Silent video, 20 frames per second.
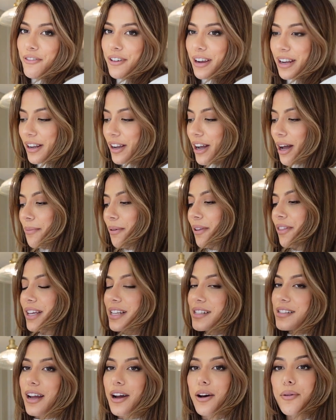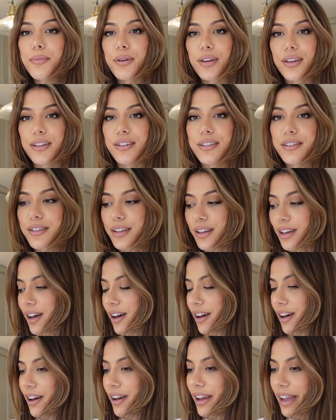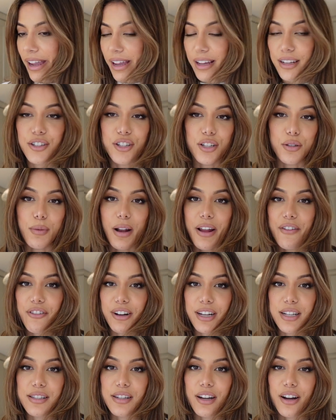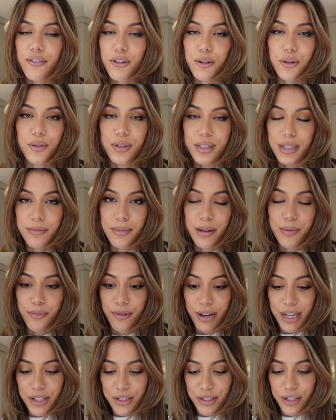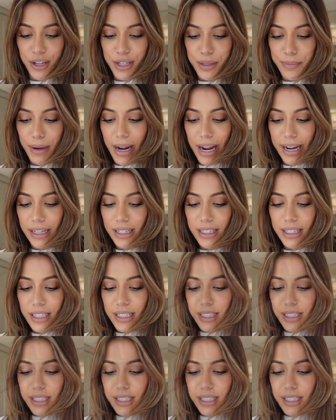written a couple of things down because whenever I start recording, my brain just goes blank.